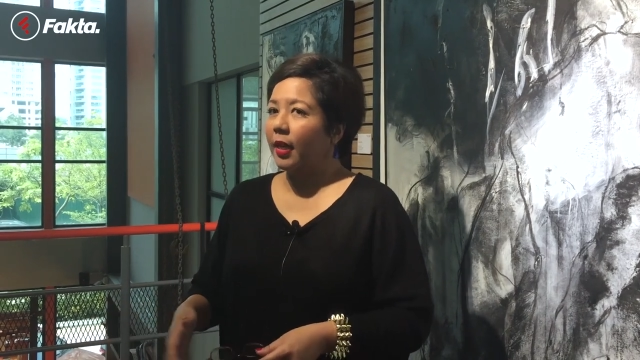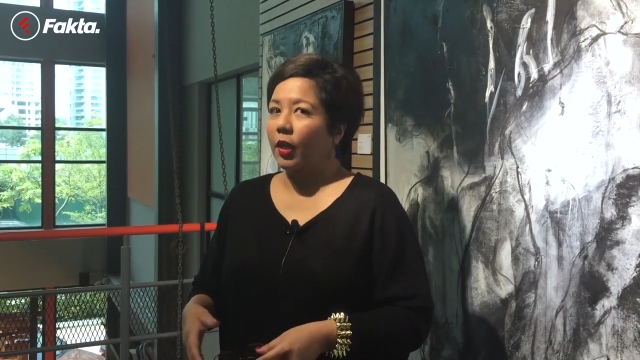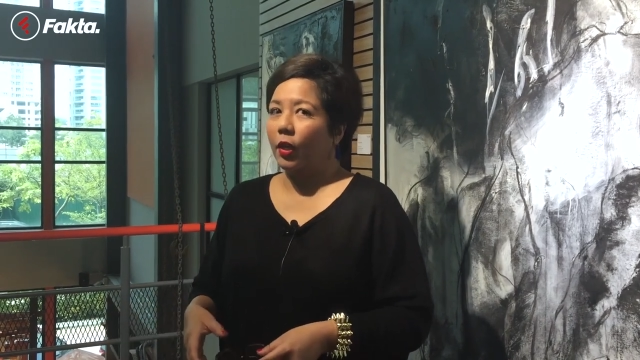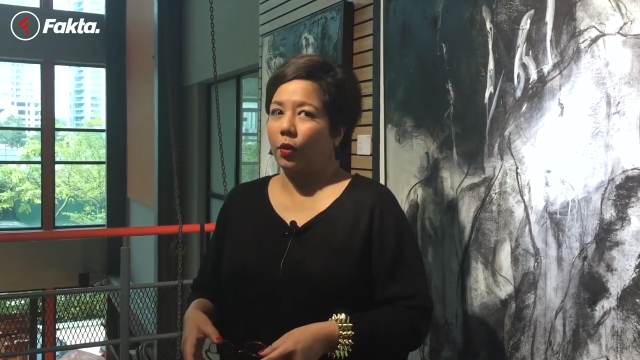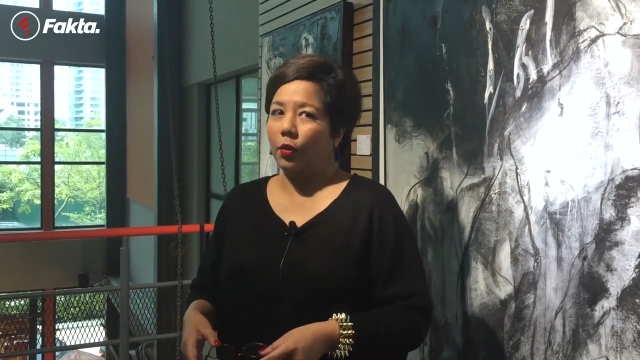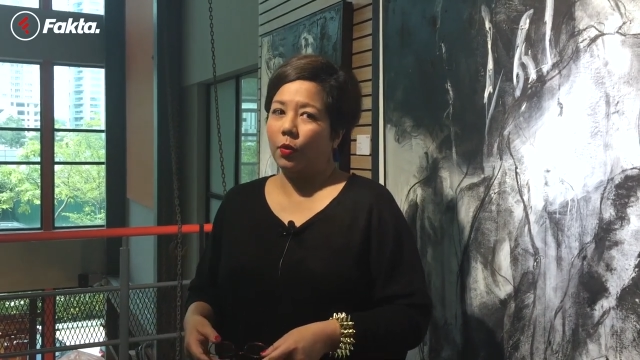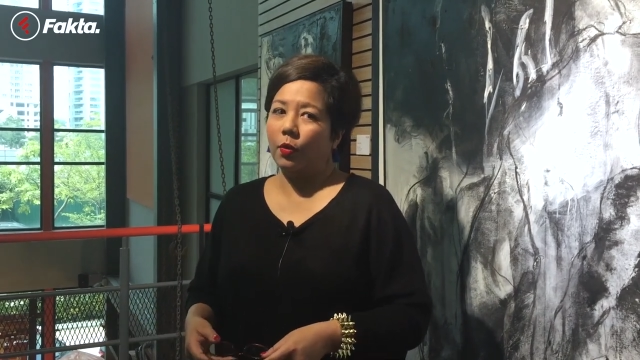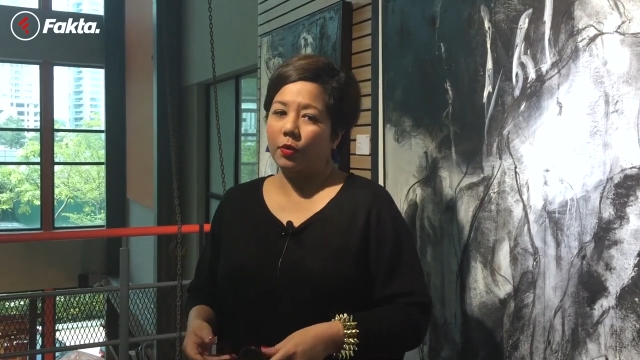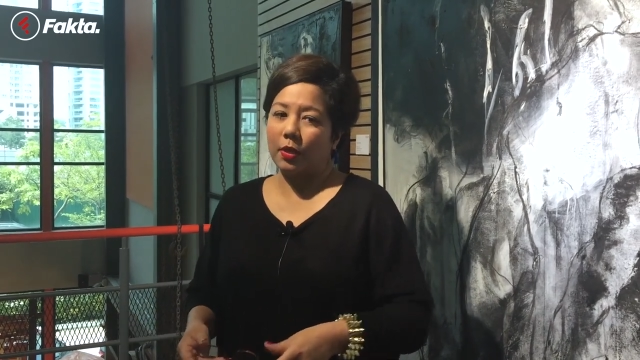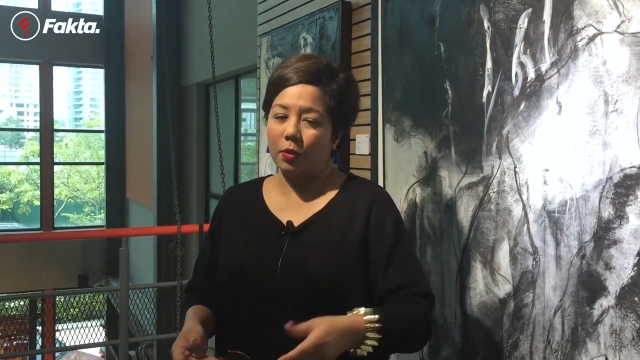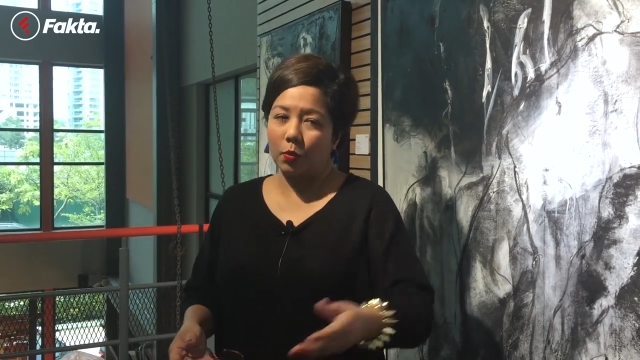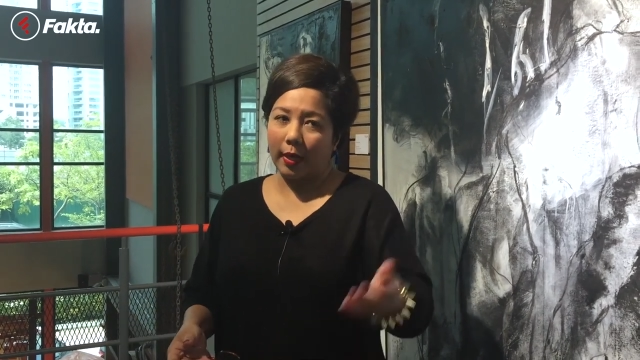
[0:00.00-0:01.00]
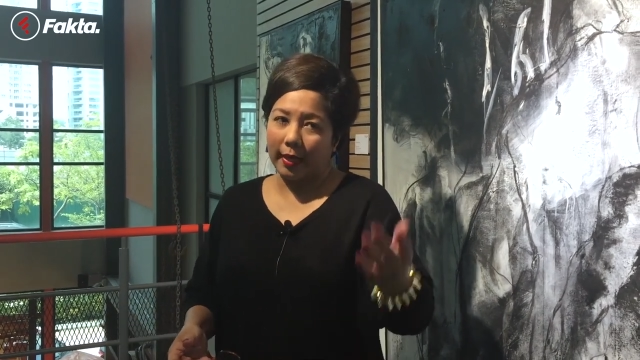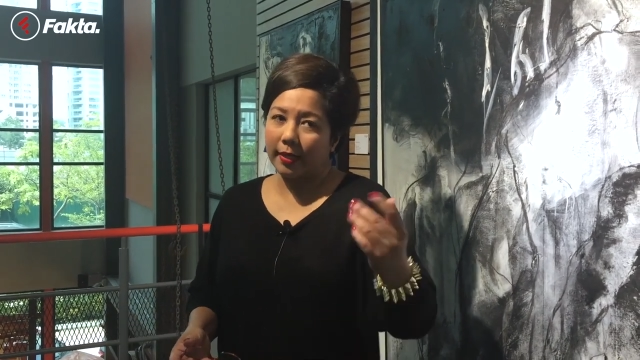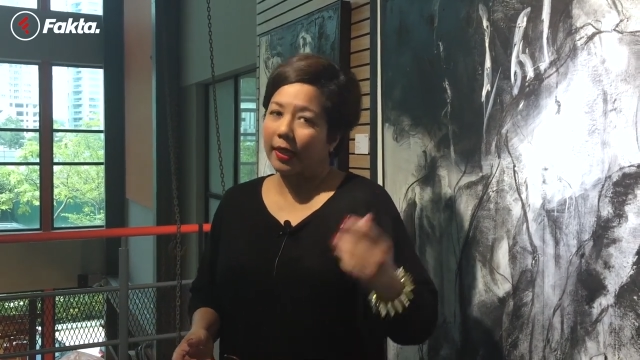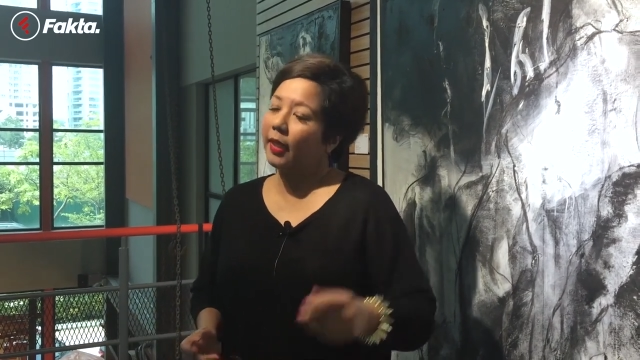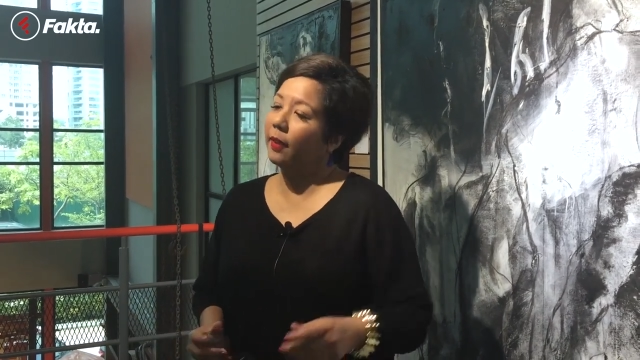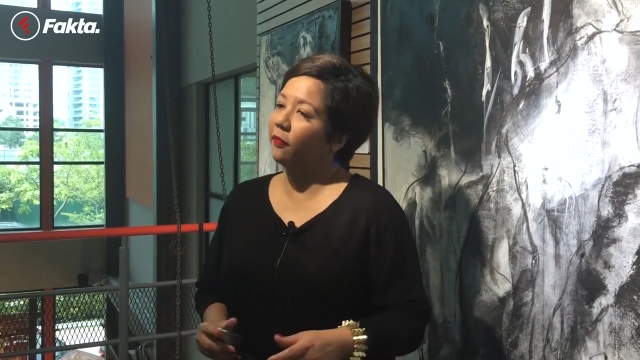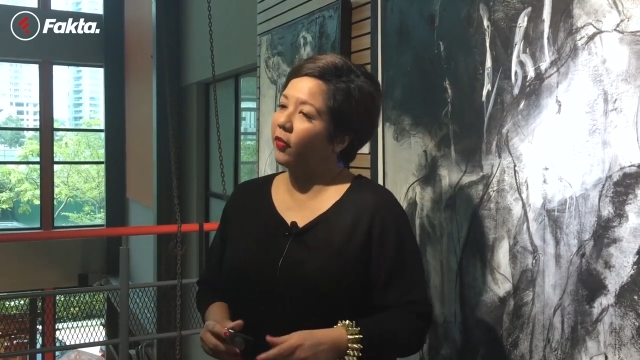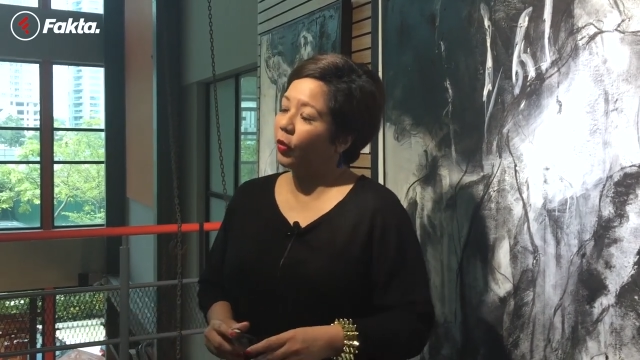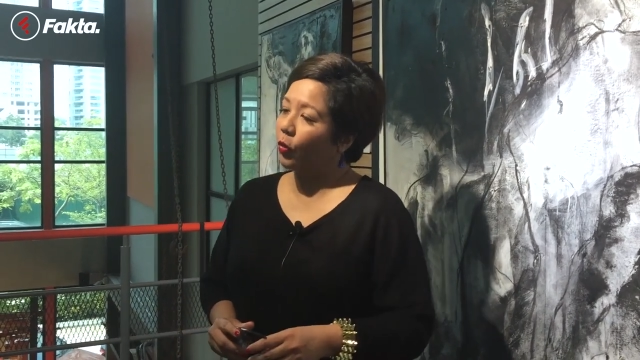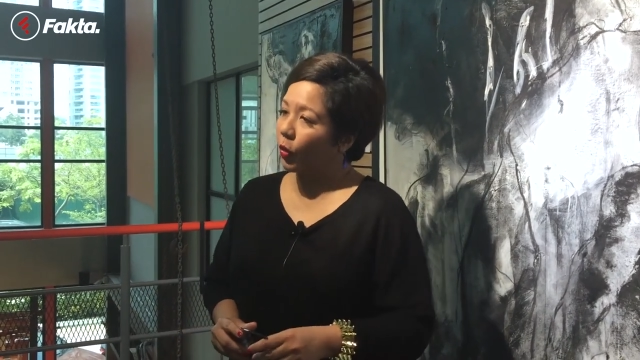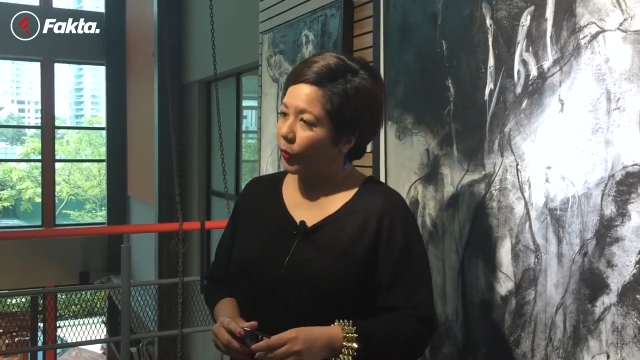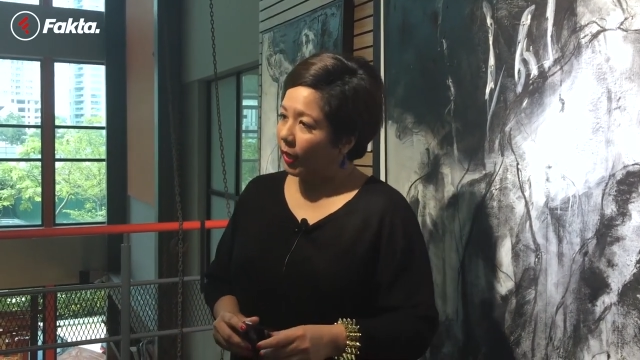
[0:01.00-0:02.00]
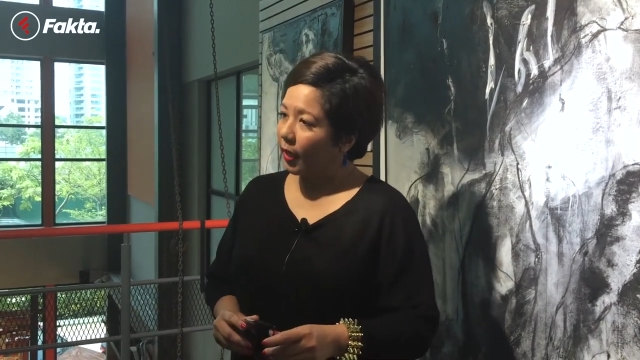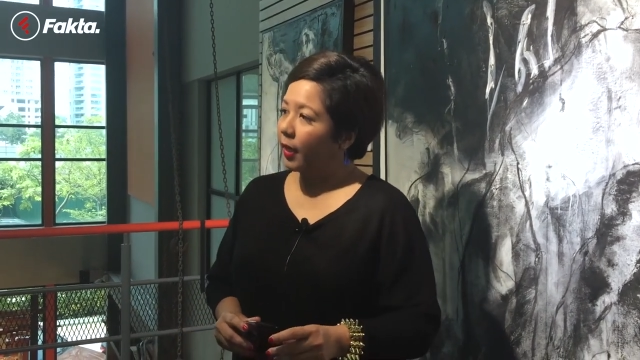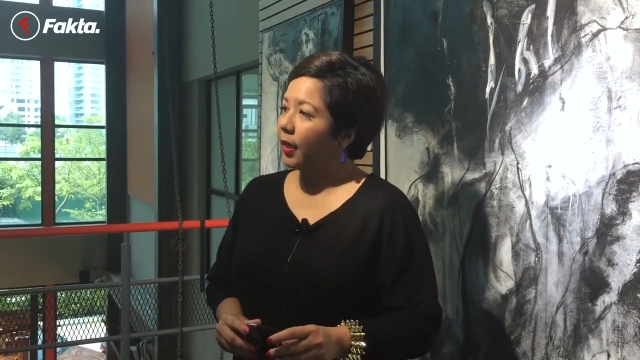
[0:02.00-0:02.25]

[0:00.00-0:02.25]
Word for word: you know, that's why I studied figure drawing,